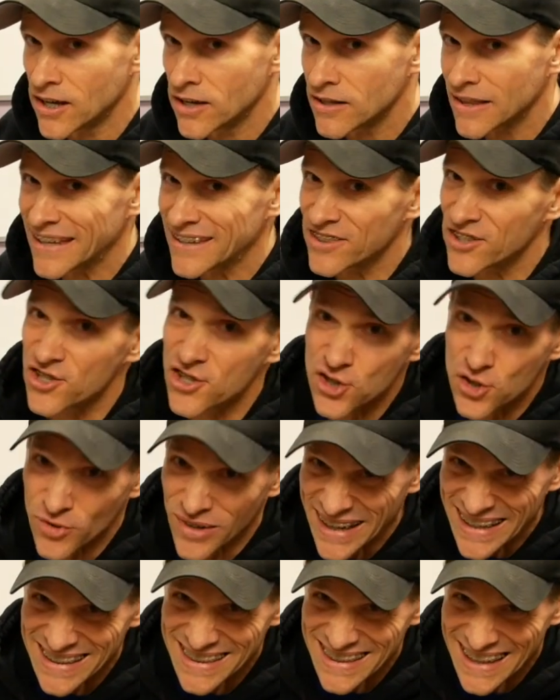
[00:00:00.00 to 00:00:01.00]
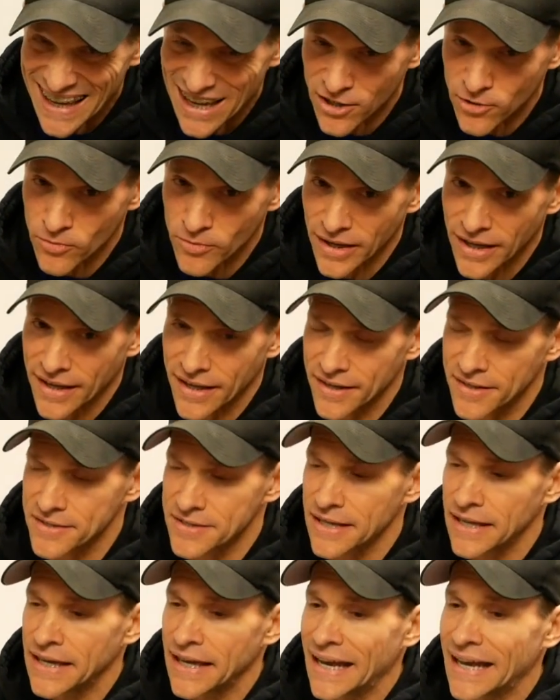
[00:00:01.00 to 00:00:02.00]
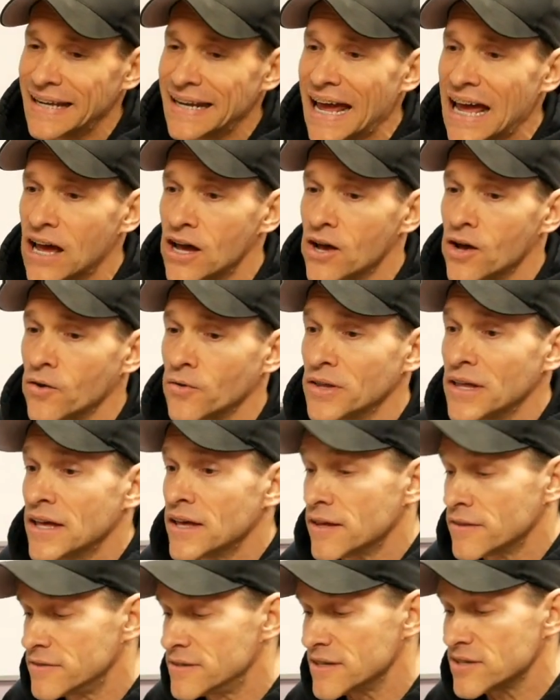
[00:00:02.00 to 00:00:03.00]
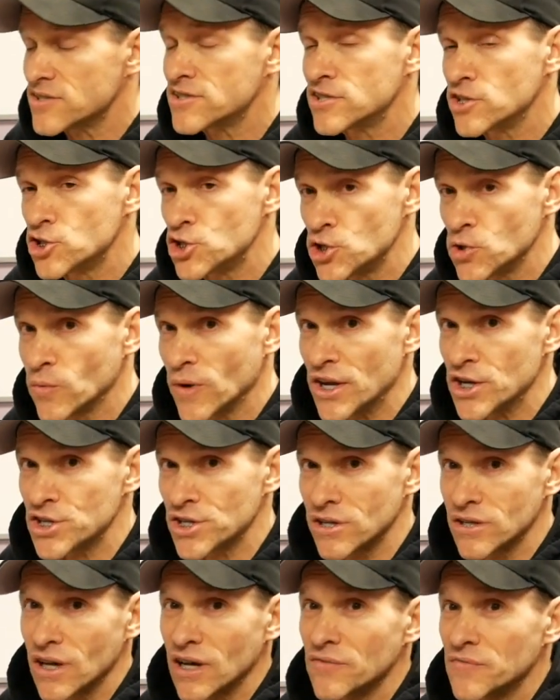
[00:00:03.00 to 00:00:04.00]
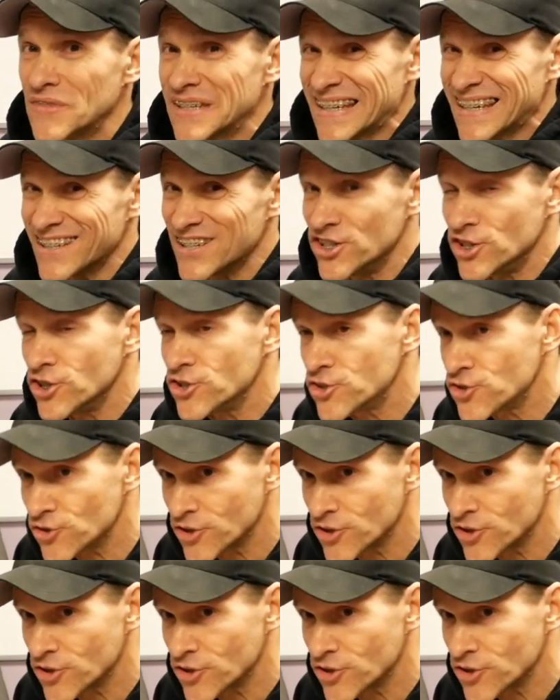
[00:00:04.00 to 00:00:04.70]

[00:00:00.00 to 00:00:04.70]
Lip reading: like the straight leg raise and how this situation of the initial